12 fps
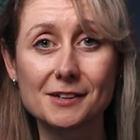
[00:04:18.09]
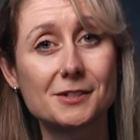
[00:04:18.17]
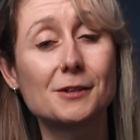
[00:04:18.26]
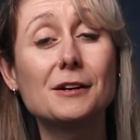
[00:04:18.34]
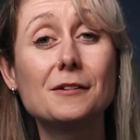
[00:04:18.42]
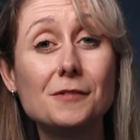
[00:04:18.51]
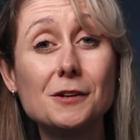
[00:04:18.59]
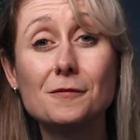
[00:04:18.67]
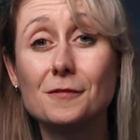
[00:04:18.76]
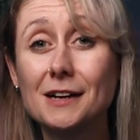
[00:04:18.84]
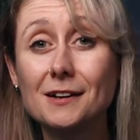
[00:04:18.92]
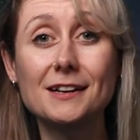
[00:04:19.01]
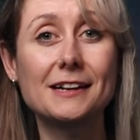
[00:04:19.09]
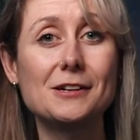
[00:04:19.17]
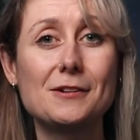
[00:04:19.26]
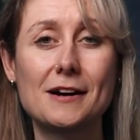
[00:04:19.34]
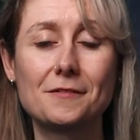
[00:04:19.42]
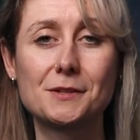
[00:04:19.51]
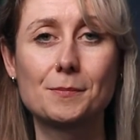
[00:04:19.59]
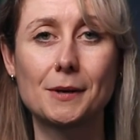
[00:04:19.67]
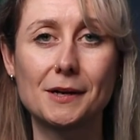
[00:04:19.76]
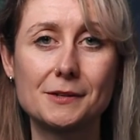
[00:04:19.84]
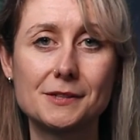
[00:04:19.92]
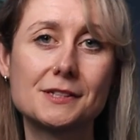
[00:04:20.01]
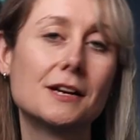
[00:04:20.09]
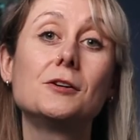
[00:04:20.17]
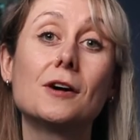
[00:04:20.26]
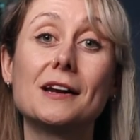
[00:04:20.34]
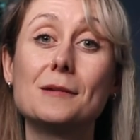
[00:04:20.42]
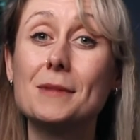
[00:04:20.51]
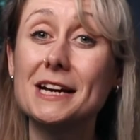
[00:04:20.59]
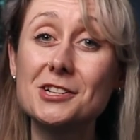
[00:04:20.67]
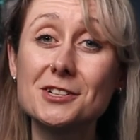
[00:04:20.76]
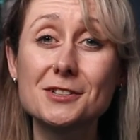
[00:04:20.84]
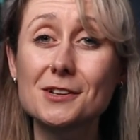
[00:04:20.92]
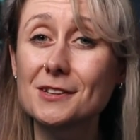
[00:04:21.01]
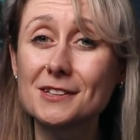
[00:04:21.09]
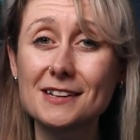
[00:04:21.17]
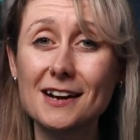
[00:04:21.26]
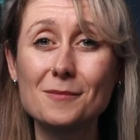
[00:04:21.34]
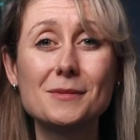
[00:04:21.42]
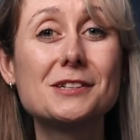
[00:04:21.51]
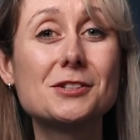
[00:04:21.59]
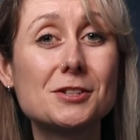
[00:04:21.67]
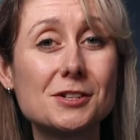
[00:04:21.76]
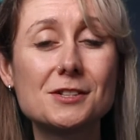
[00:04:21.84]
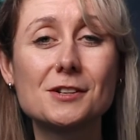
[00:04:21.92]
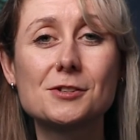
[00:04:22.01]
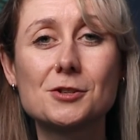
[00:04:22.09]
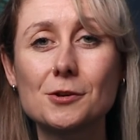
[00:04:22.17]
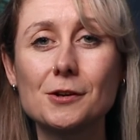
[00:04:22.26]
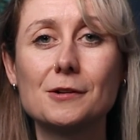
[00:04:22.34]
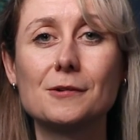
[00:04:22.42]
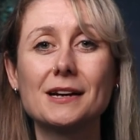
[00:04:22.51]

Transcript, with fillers: So if you feel like you have to post your animations all the time, it's just not true.